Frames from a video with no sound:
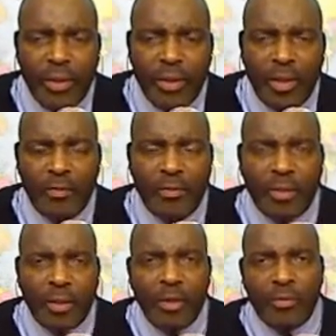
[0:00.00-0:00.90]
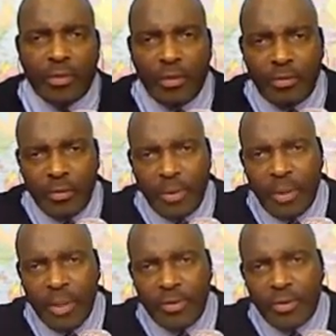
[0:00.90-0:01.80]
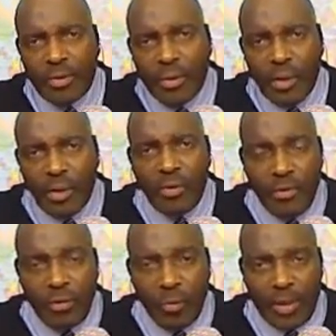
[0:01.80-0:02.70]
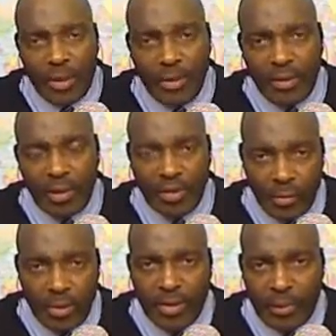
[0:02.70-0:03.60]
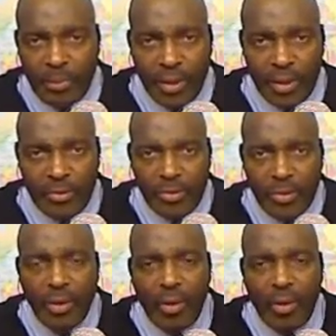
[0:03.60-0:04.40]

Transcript: if you come over to the page called The We, and you reach that page